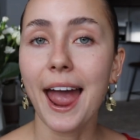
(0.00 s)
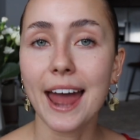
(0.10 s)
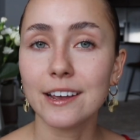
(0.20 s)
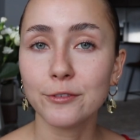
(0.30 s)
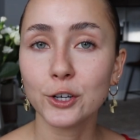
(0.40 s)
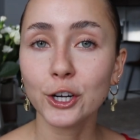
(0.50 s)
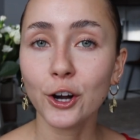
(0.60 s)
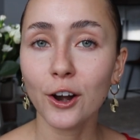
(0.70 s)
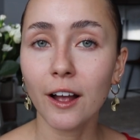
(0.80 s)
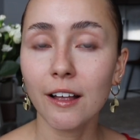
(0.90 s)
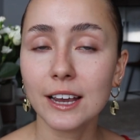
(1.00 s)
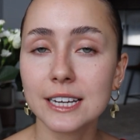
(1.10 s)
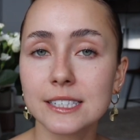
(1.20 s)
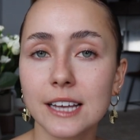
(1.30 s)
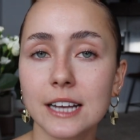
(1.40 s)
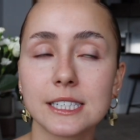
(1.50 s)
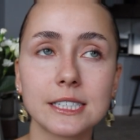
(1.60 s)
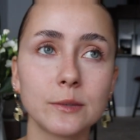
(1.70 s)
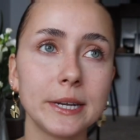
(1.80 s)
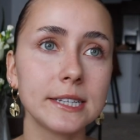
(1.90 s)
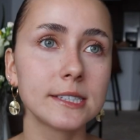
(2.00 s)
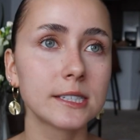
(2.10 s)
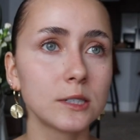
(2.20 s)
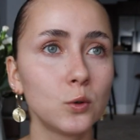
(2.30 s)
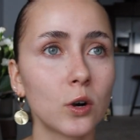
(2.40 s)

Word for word: And if your girl is a sweet,